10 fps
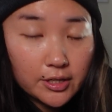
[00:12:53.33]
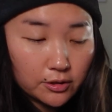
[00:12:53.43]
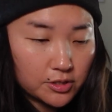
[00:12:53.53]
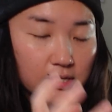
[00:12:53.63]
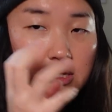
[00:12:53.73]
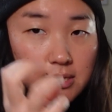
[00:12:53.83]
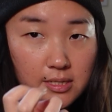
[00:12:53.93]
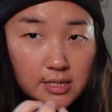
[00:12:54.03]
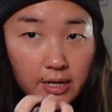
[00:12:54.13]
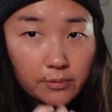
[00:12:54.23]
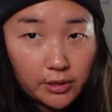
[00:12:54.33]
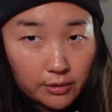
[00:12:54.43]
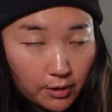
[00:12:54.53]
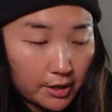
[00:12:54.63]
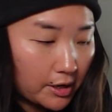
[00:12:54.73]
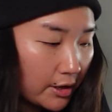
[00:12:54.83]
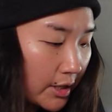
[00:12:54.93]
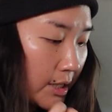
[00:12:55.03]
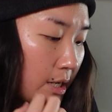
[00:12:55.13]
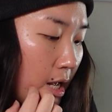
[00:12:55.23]
It'll just stay really rock
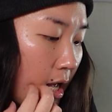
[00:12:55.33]
hard.